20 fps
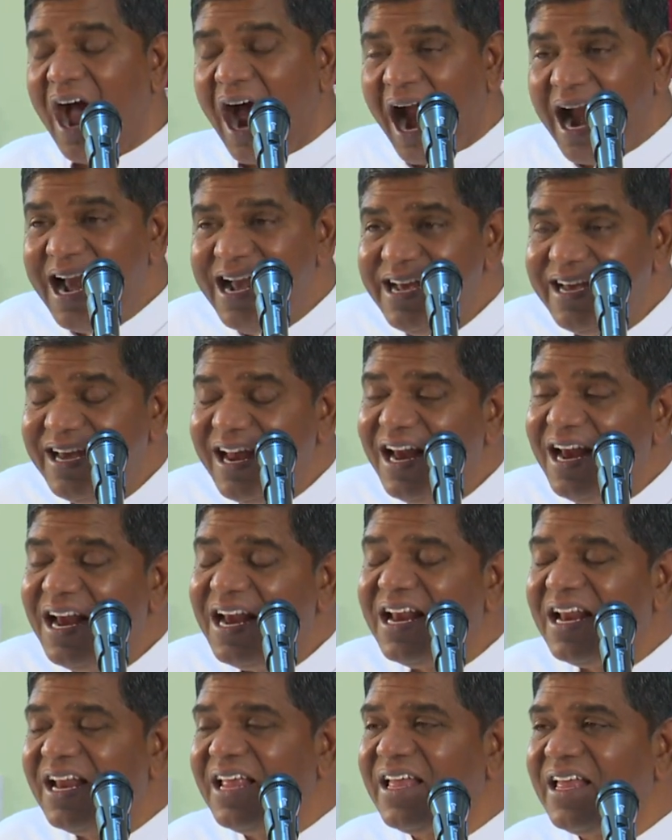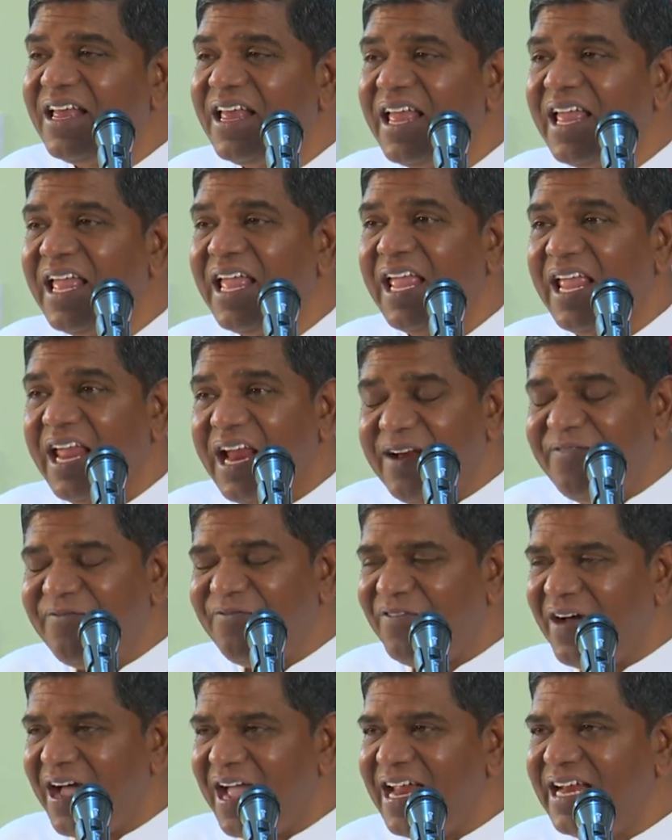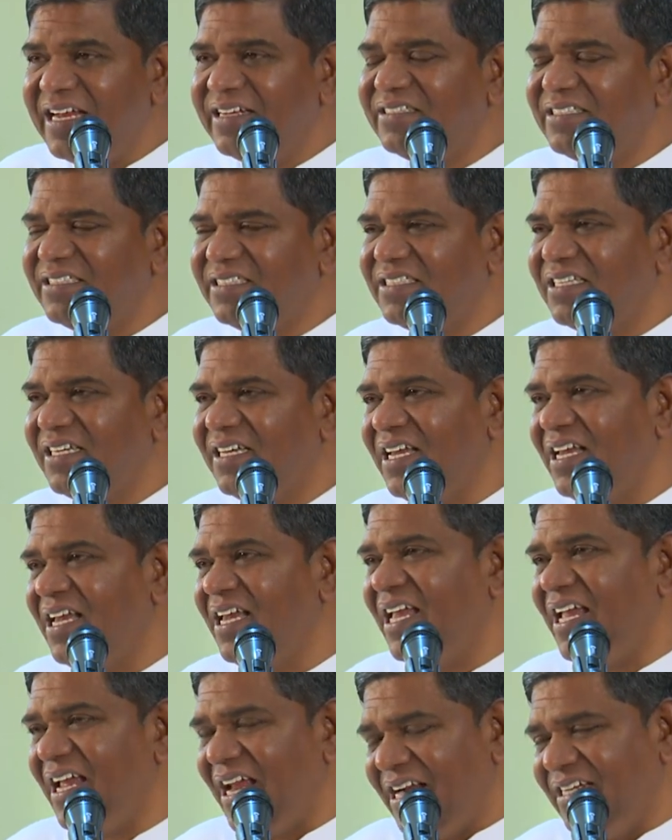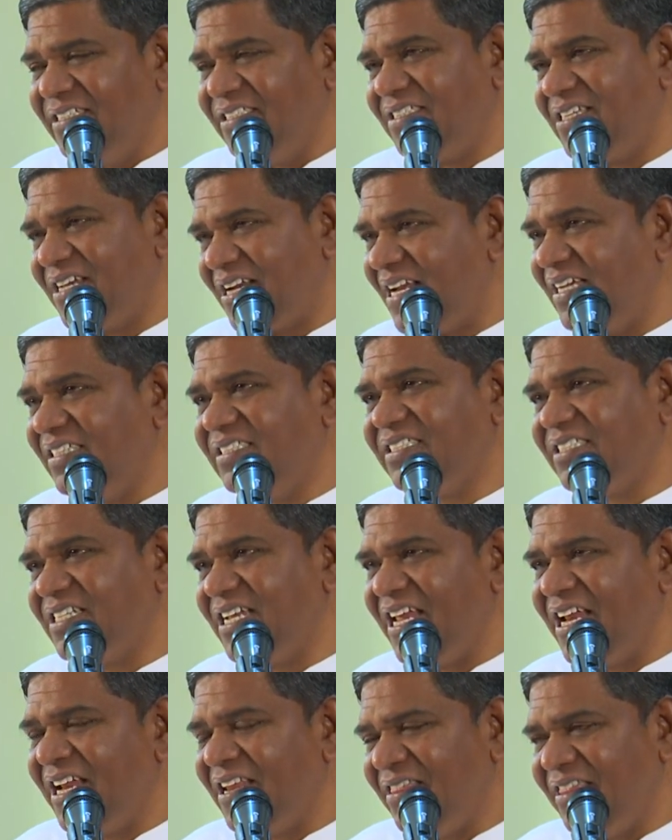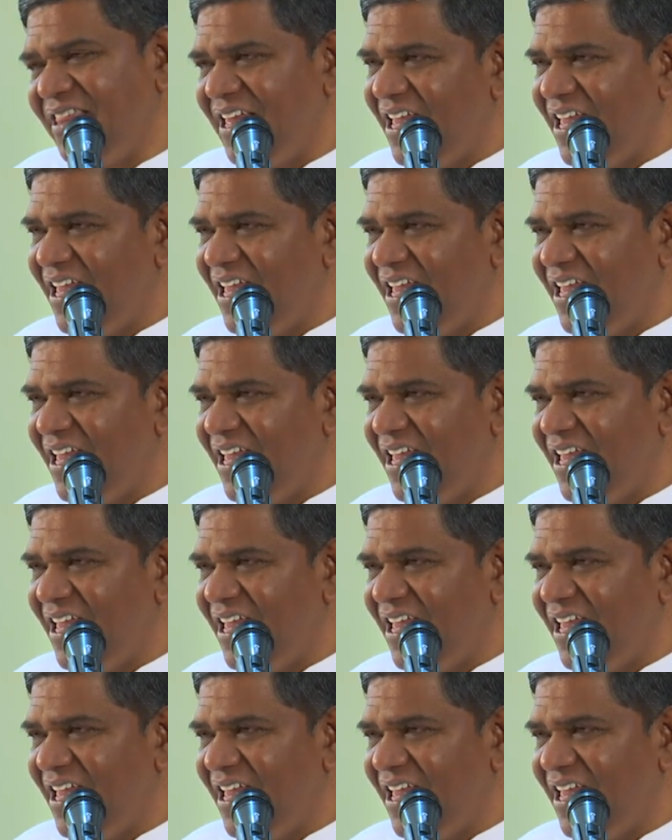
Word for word: until it finds its rest in